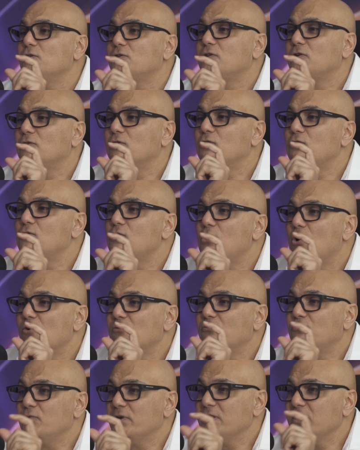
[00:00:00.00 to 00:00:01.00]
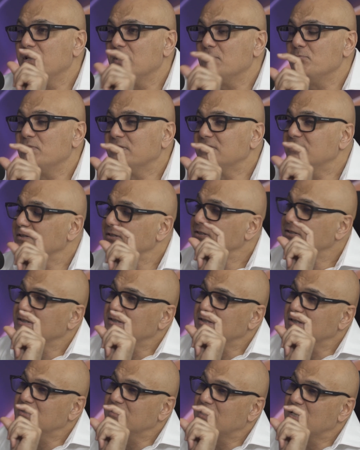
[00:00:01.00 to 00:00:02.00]
The law of winning in business is
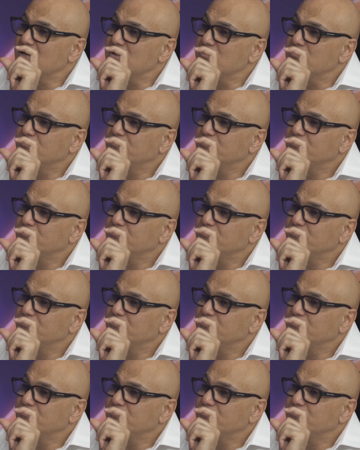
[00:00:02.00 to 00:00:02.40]
the same.